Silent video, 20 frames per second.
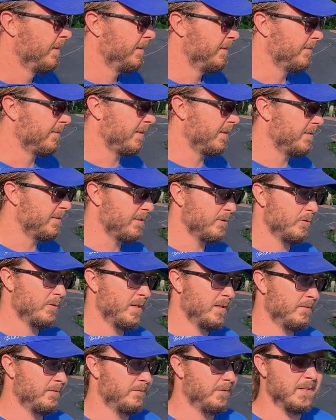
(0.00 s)
They do
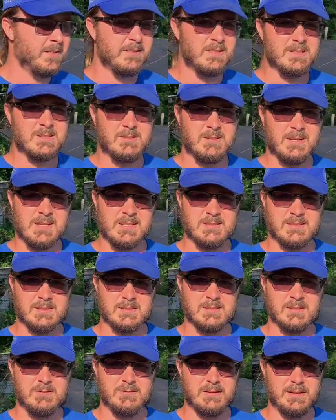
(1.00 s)
have various
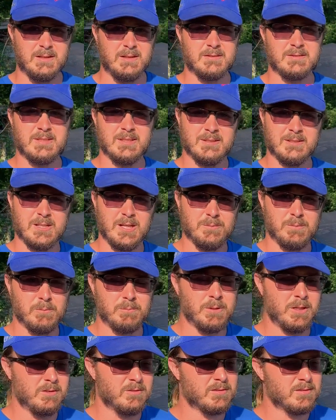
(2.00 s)
classics on there. I've seen a couple
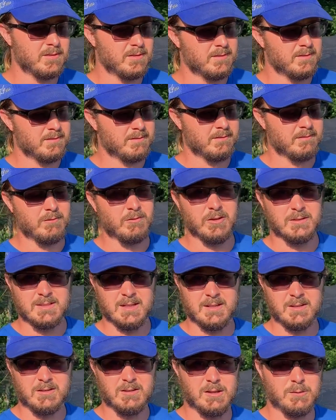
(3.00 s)
posted, looked
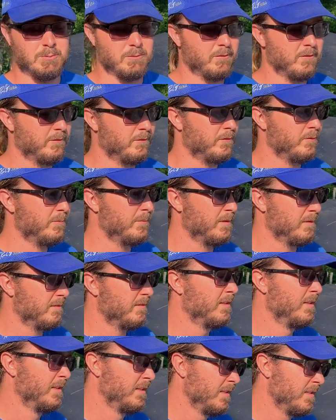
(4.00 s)
at a couple of them,
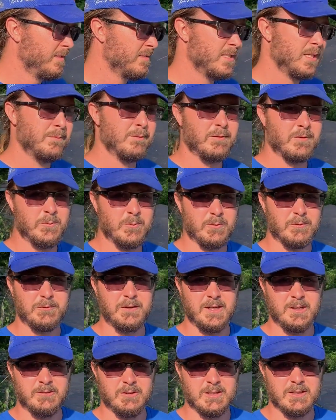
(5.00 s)
and some of them were
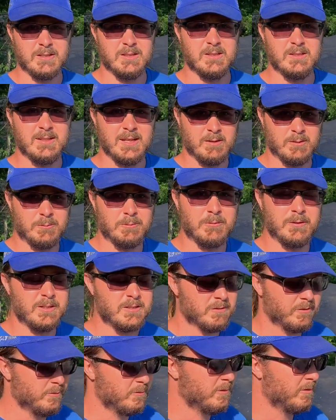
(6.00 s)
fairly good. They were pretty
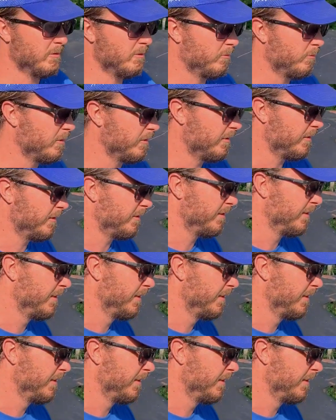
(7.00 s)
true to their word.